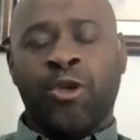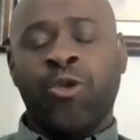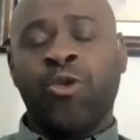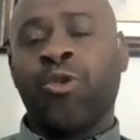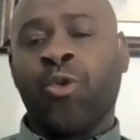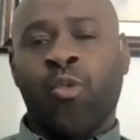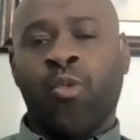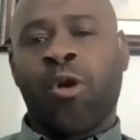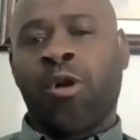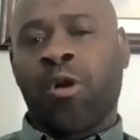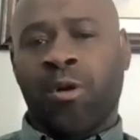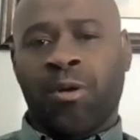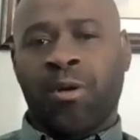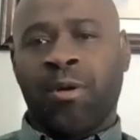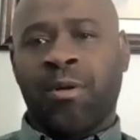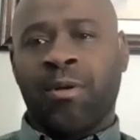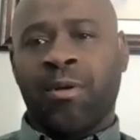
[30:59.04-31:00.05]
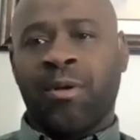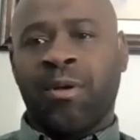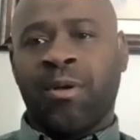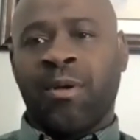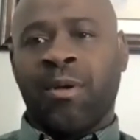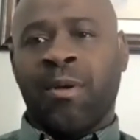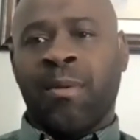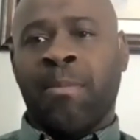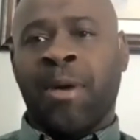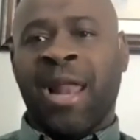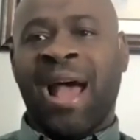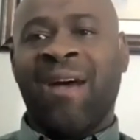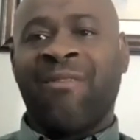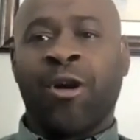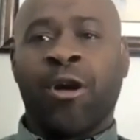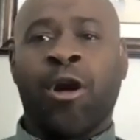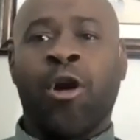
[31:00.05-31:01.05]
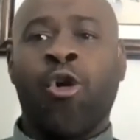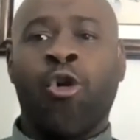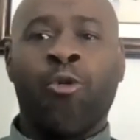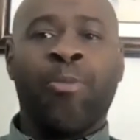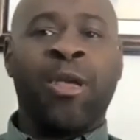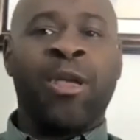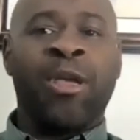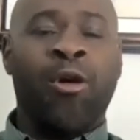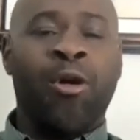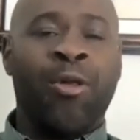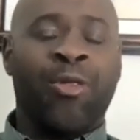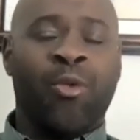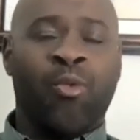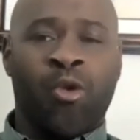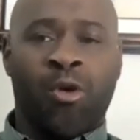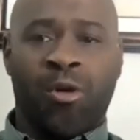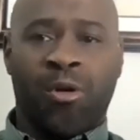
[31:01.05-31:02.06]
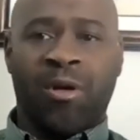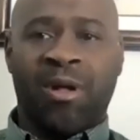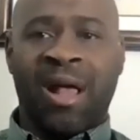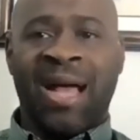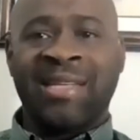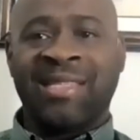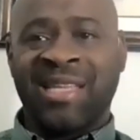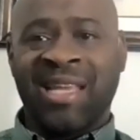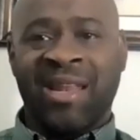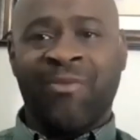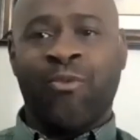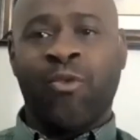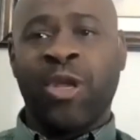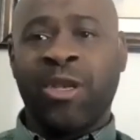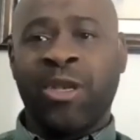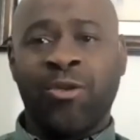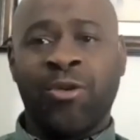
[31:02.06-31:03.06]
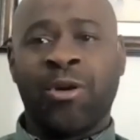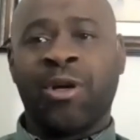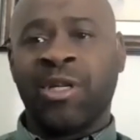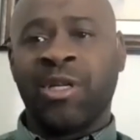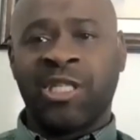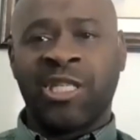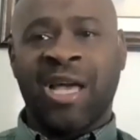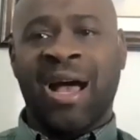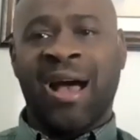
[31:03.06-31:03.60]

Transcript: Do the work, but have a goal beyond the work. I said, if we do a good